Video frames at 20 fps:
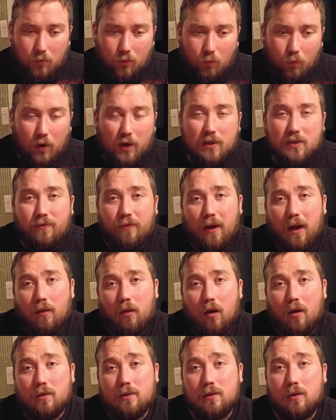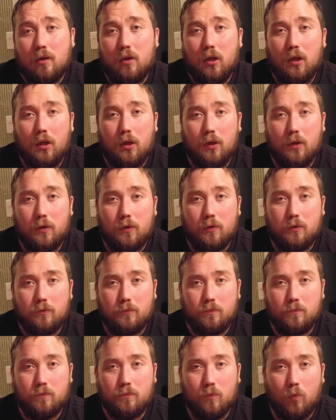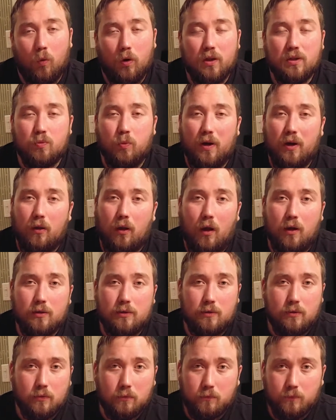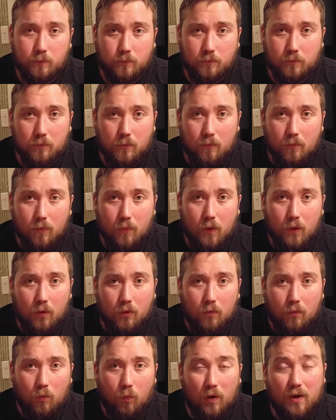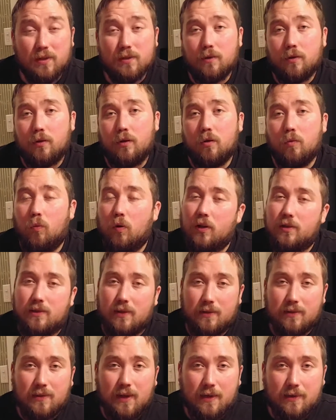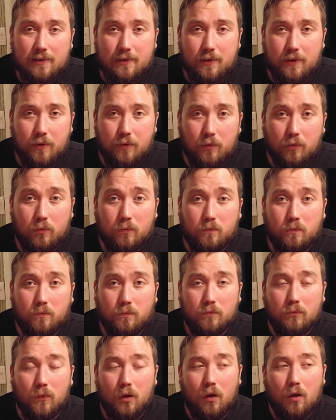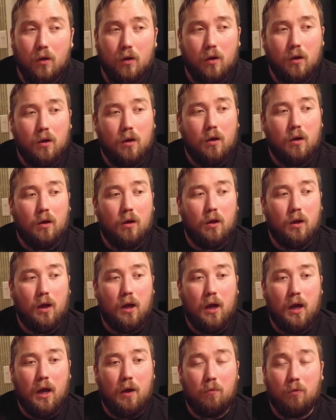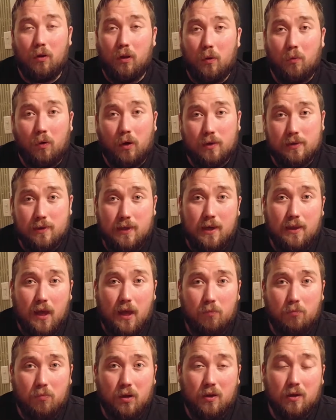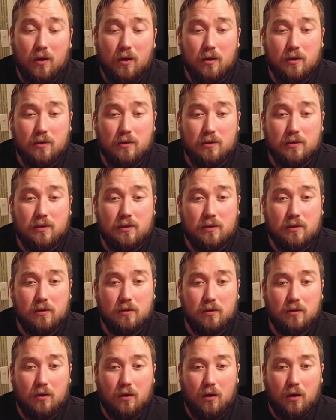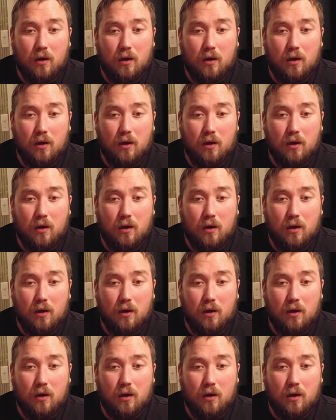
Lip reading: What is fat loss? What is weight loss? What is it to you? What is success to you? I really want to say that because